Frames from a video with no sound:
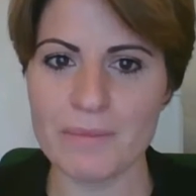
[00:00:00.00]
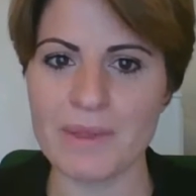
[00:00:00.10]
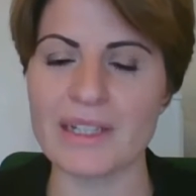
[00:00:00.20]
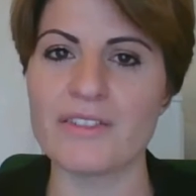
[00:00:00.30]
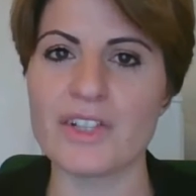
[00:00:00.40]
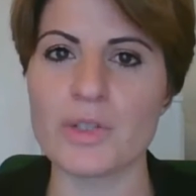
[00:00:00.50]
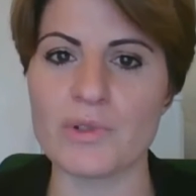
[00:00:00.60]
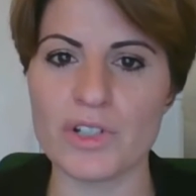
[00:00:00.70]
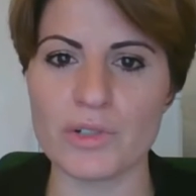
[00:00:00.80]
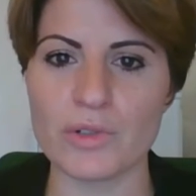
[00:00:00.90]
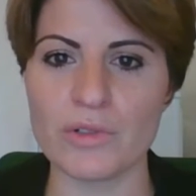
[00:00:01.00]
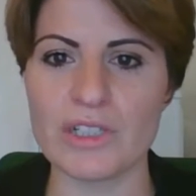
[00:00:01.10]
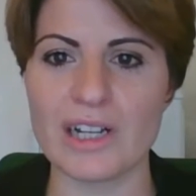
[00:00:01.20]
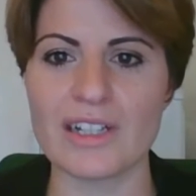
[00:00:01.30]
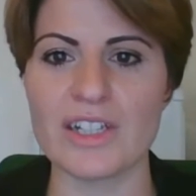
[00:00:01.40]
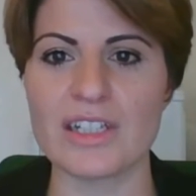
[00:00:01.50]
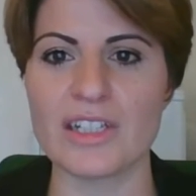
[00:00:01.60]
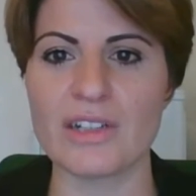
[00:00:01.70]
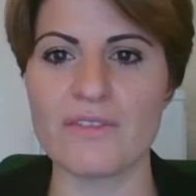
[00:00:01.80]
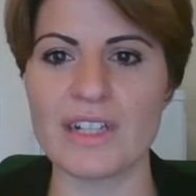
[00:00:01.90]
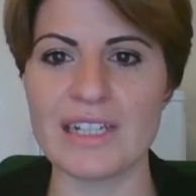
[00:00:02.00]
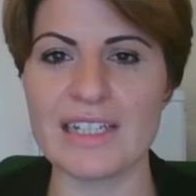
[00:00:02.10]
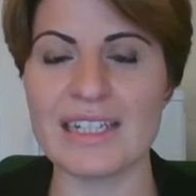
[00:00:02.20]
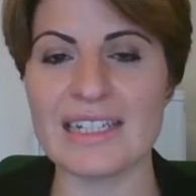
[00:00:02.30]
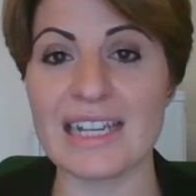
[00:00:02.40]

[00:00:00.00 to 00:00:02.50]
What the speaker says: individual schools, colleges and universities